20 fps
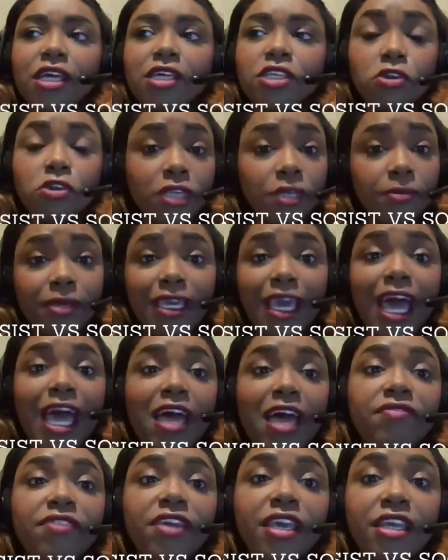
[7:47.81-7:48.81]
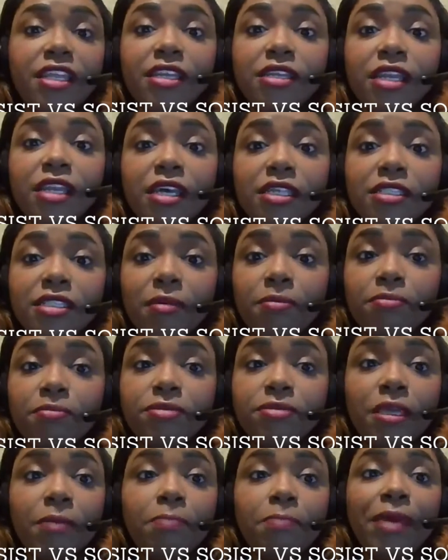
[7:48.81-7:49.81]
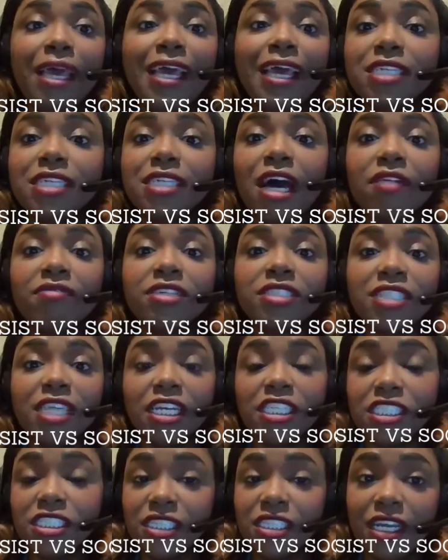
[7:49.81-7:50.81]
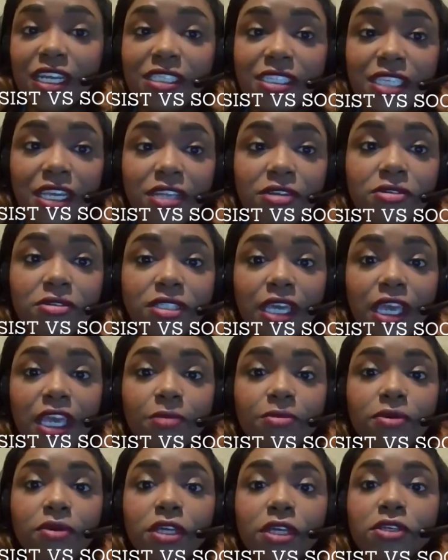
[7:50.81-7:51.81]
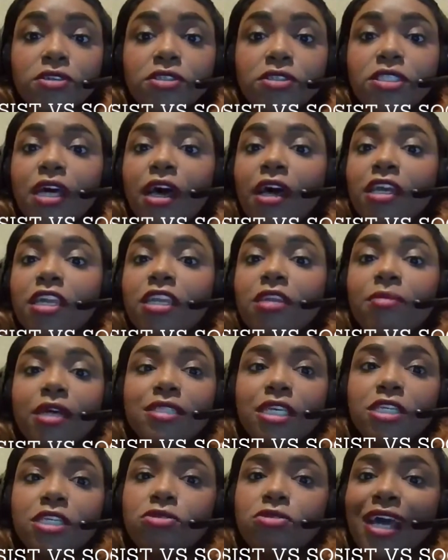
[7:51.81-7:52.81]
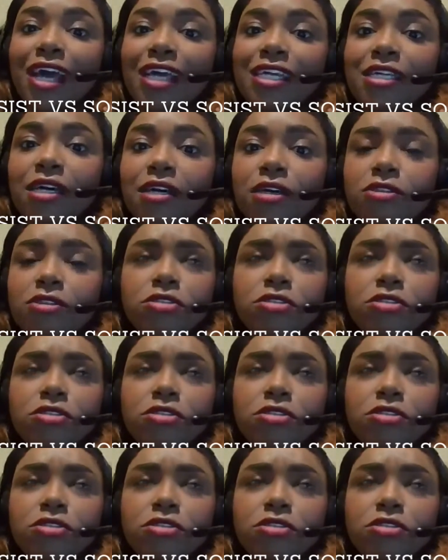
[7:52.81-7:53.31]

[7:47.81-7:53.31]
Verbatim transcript: you can be having the, the best conversation at a dinner table and you're talking about that you got uh,